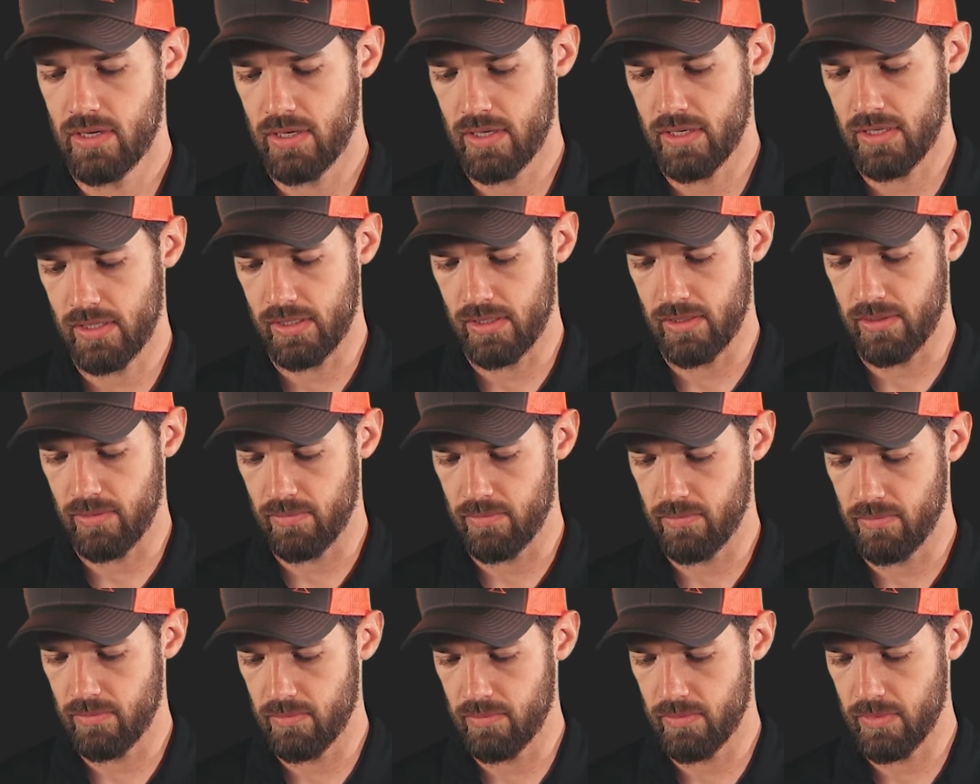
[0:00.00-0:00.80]

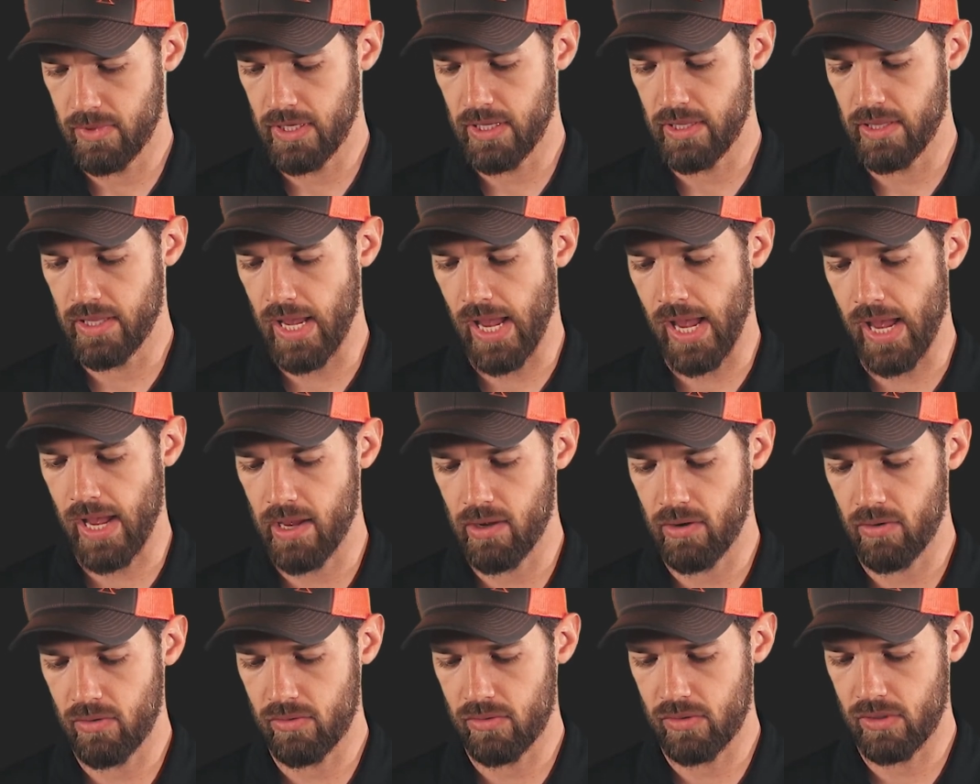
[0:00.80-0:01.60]
and
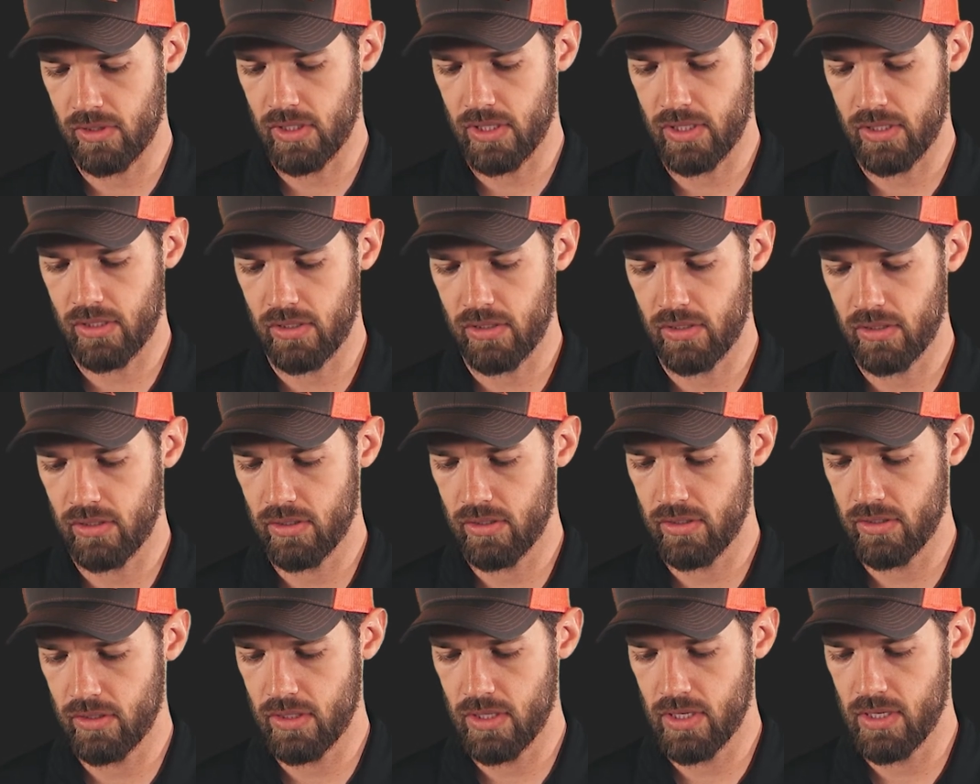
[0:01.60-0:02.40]

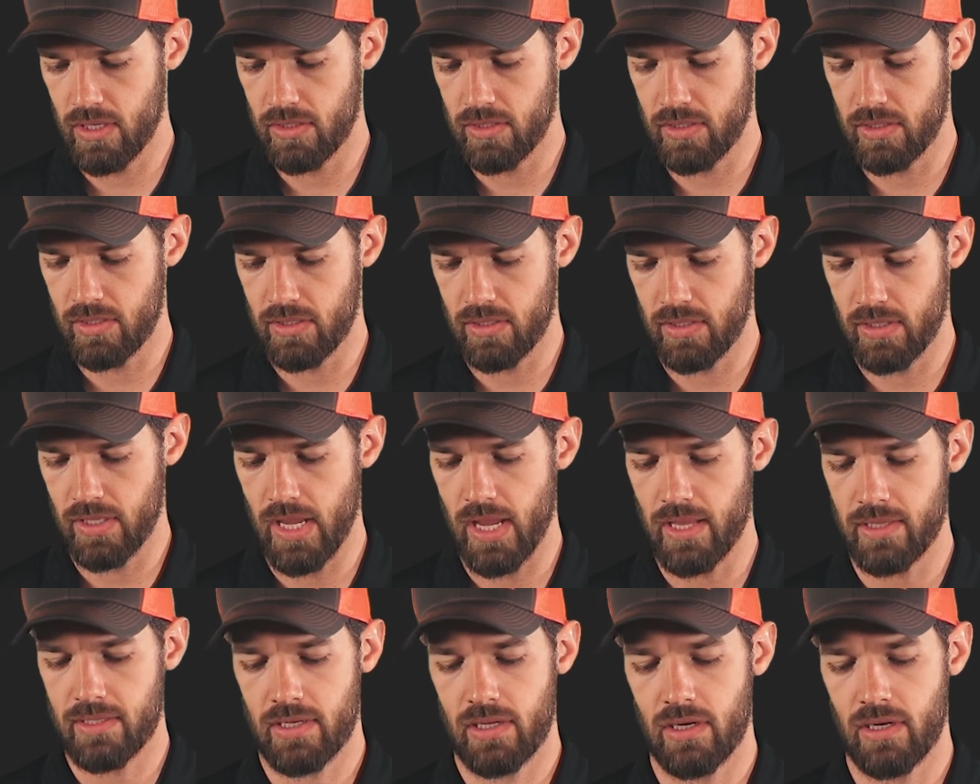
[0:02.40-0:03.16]
that's